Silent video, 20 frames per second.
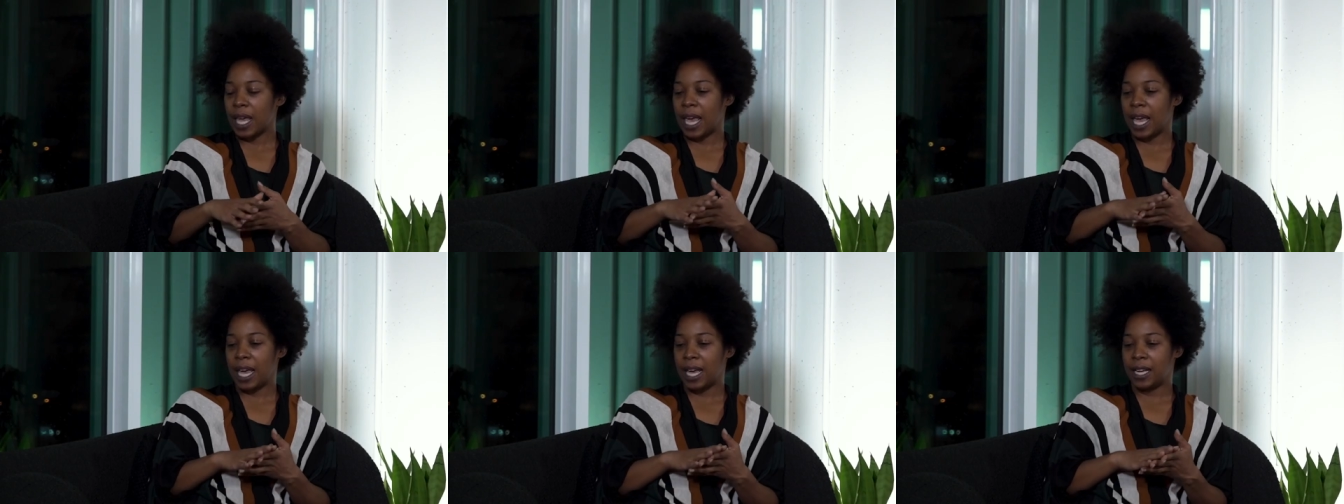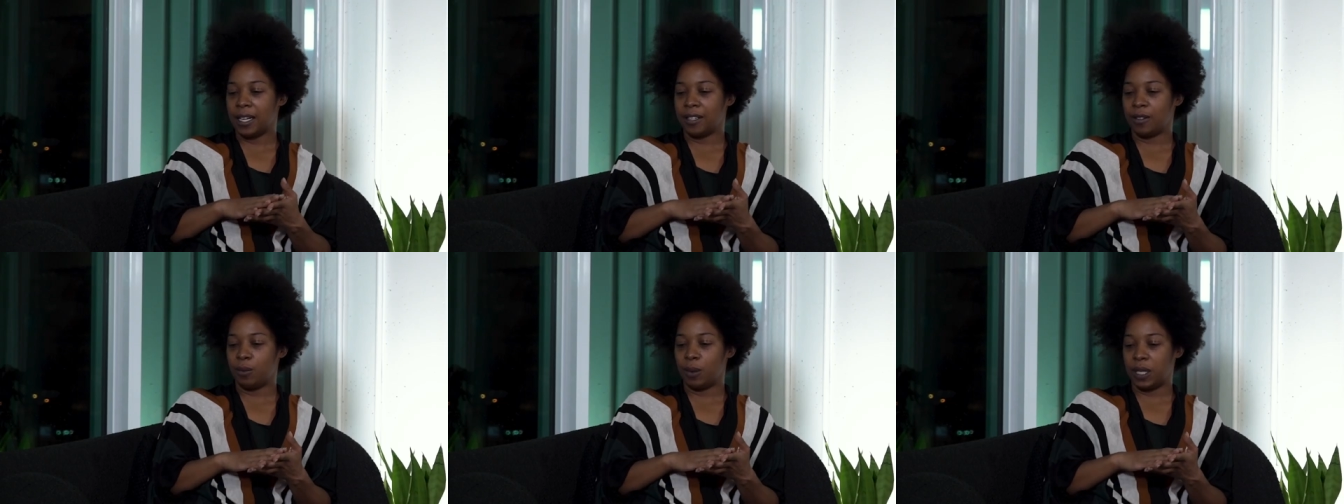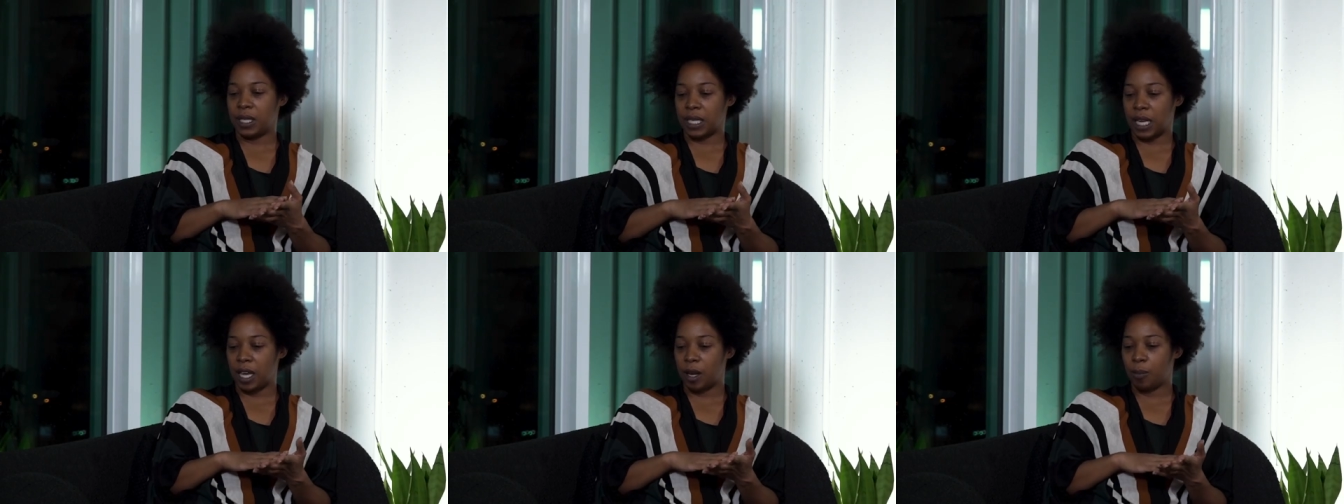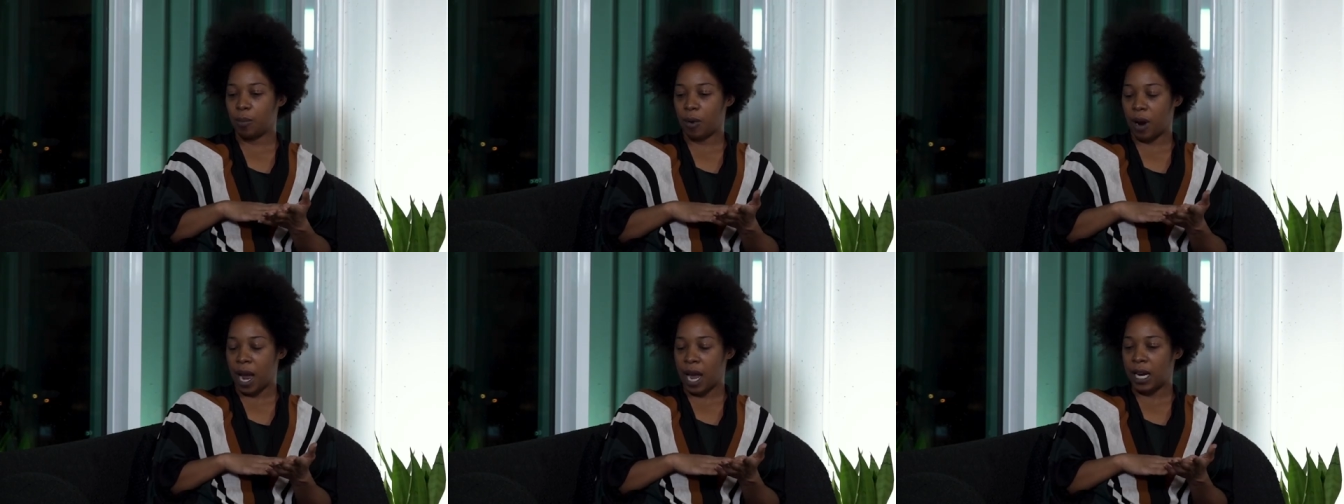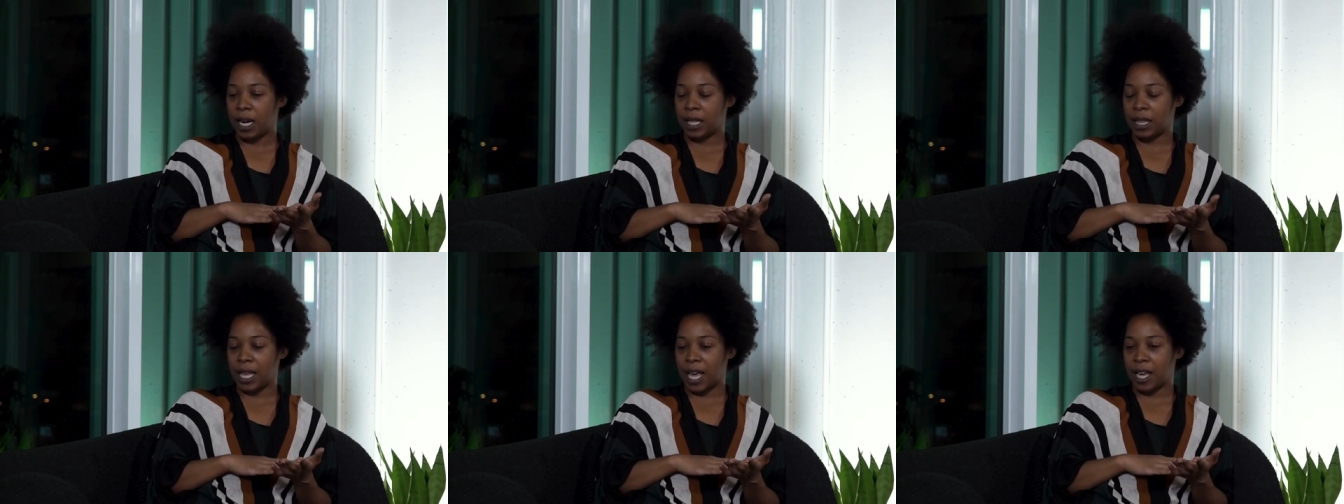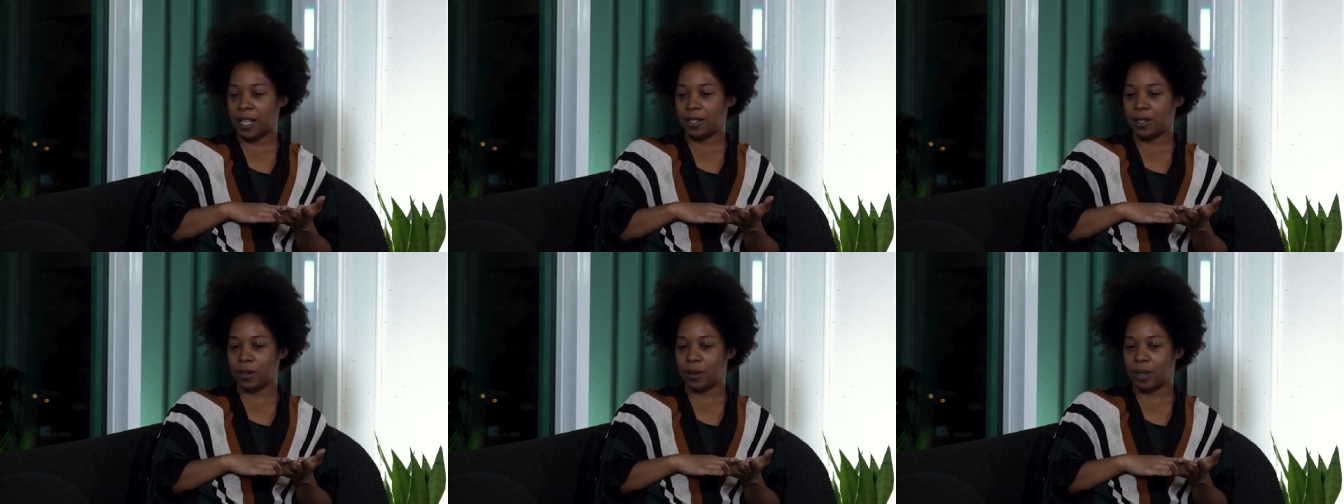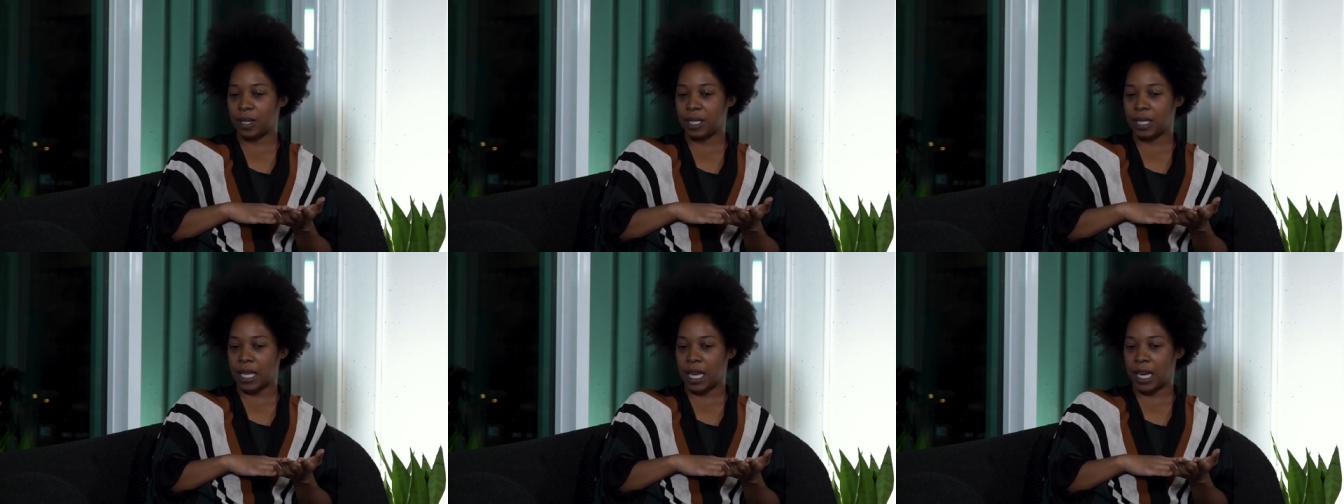And we take pride in that. So
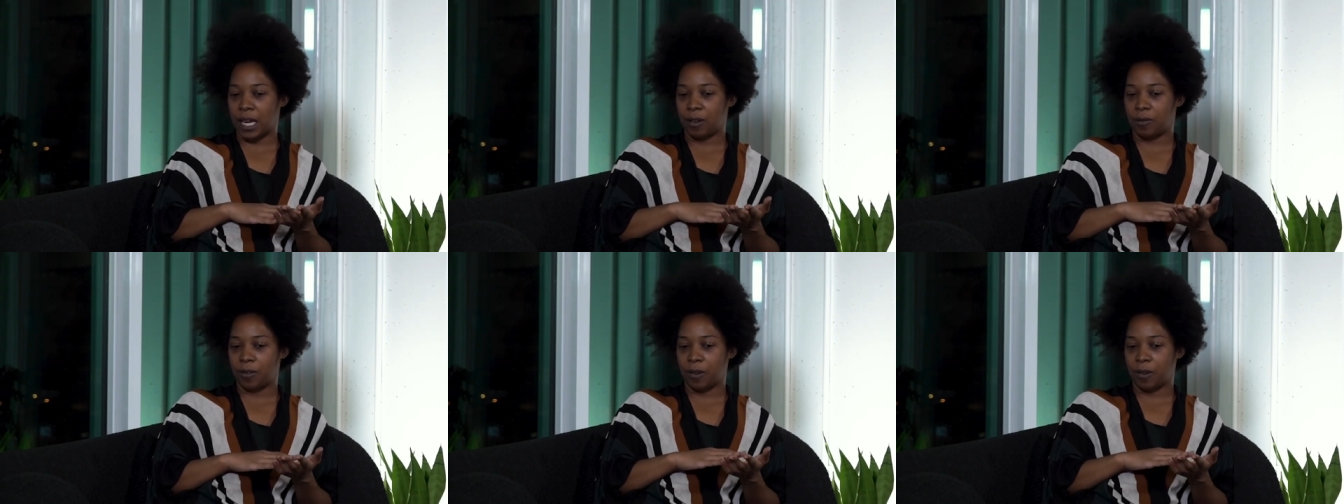it's like